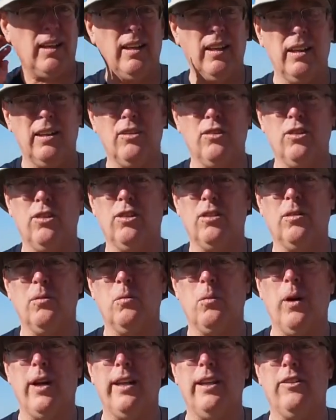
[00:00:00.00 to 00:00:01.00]
in
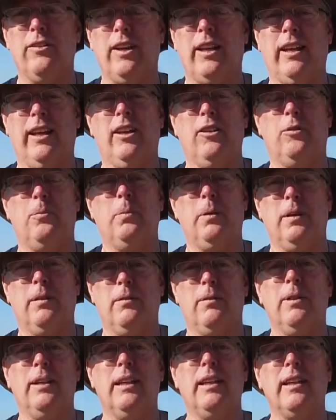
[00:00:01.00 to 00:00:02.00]
certain ways, I guess, but
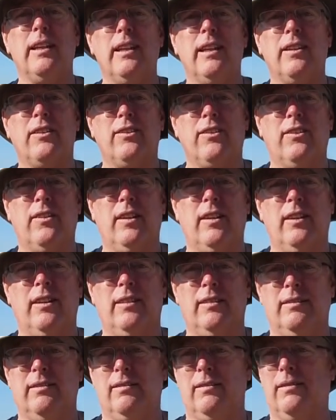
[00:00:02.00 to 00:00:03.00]
really it's
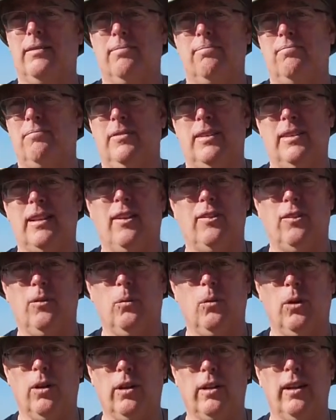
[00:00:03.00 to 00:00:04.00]
uh, doesn't
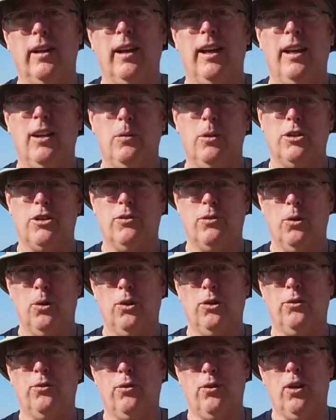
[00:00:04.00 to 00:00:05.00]
work, which of
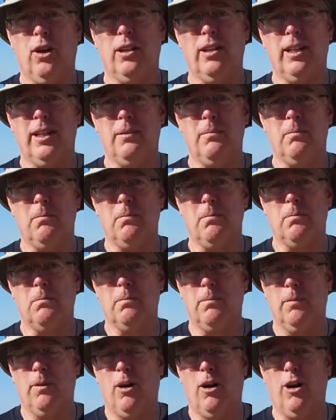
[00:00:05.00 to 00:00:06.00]
course for online
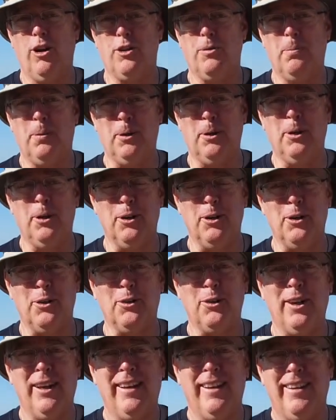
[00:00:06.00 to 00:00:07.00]

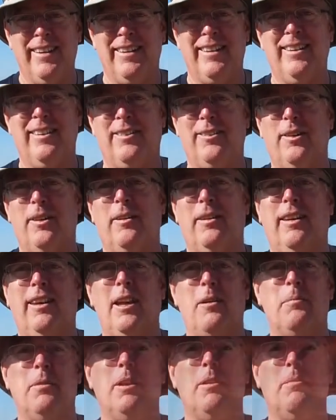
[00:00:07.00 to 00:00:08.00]
entrepreneurs is a,
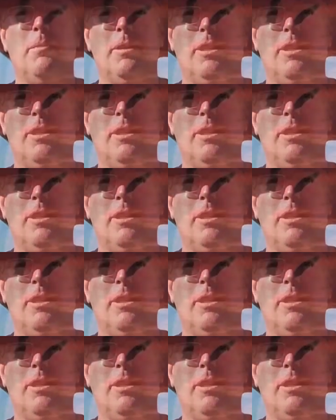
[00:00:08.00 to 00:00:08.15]
can be